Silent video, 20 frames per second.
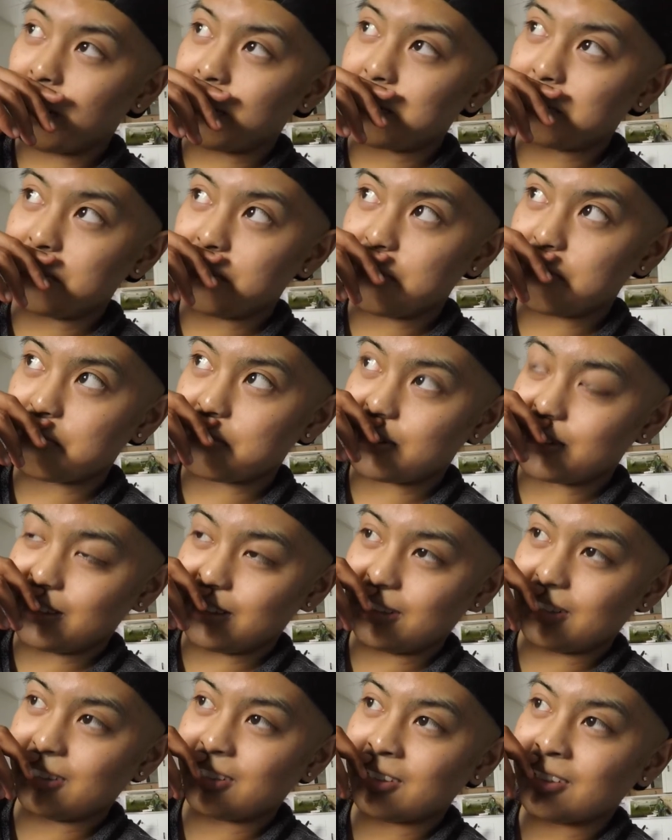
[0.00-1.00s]
Probably will,
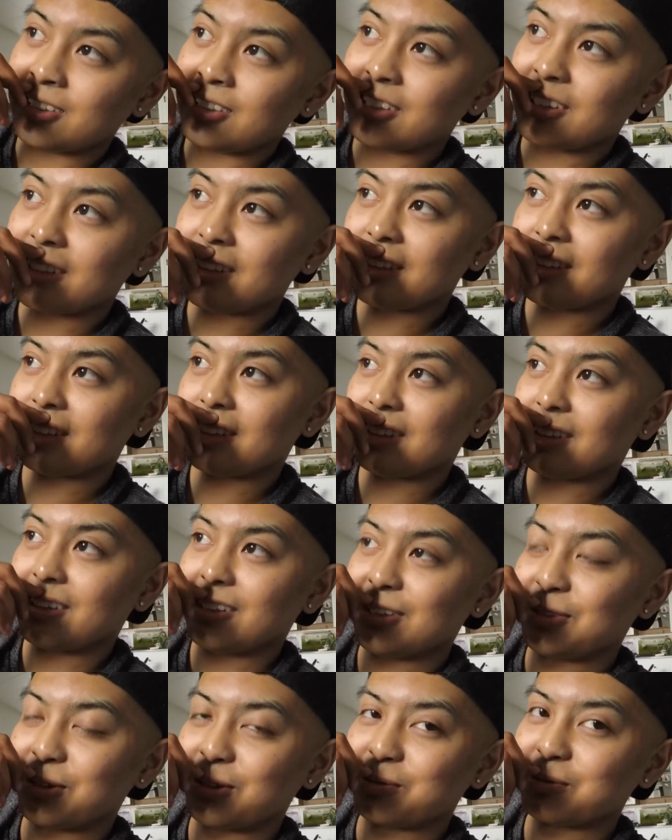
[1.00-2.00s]
but
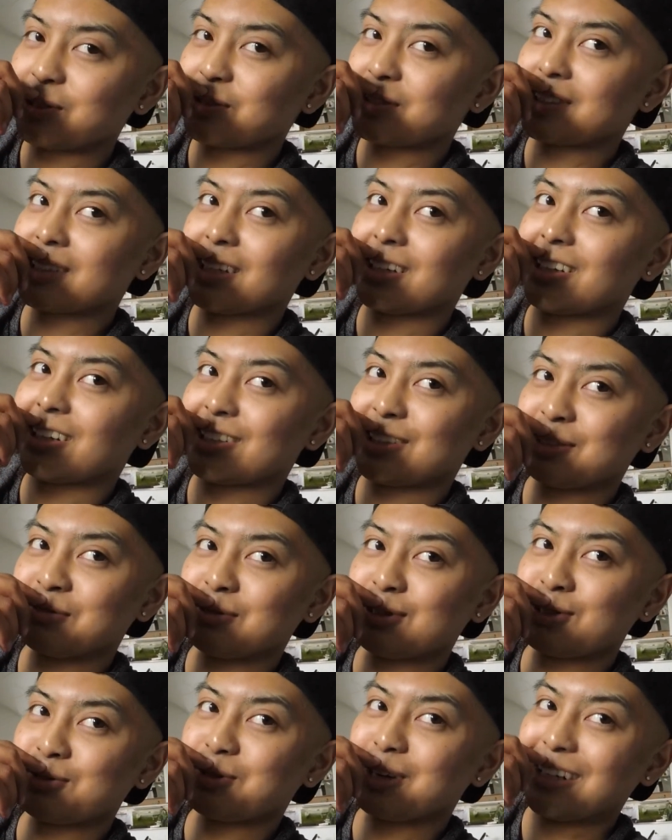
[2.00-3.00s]
you won't be able to tell. I'll
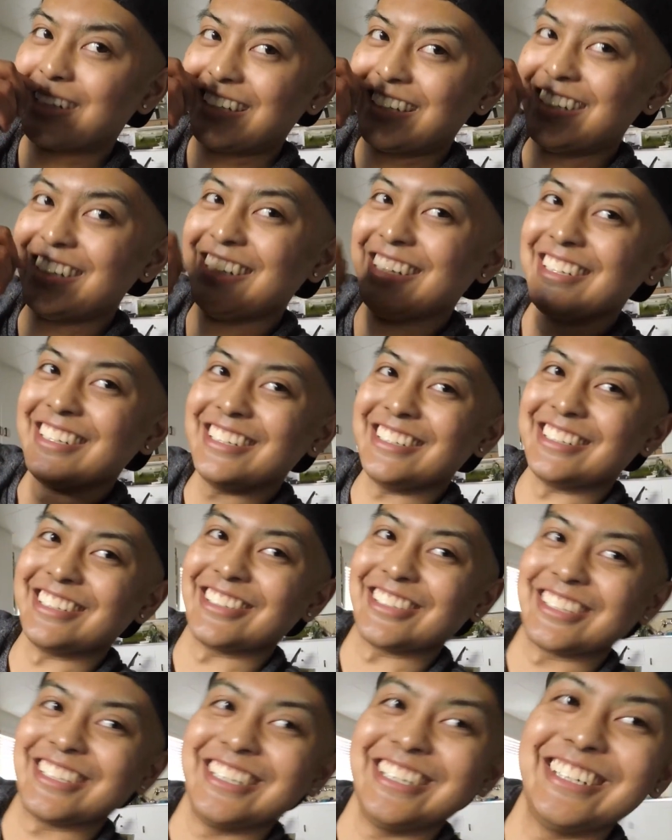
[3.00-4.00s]
just be sweating
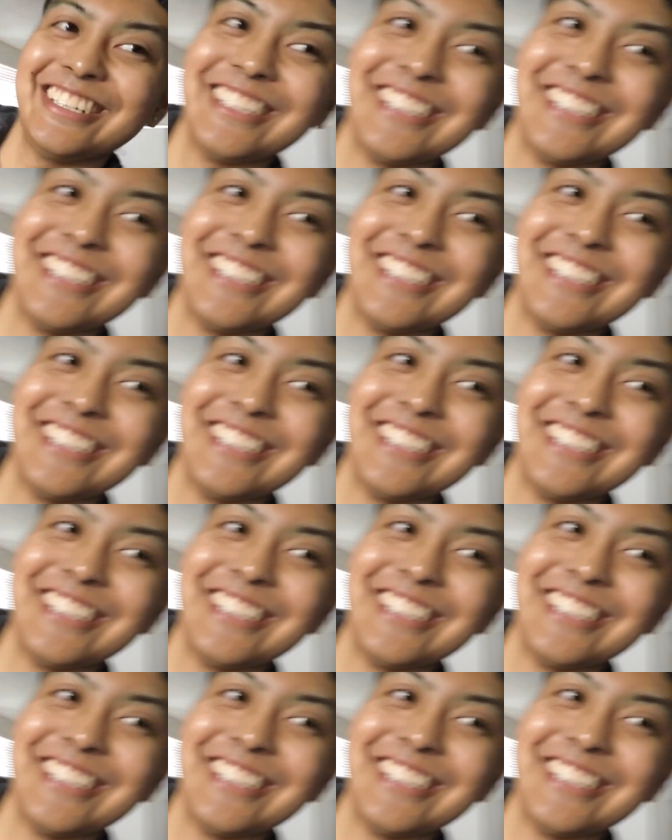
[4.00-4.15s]
a lot.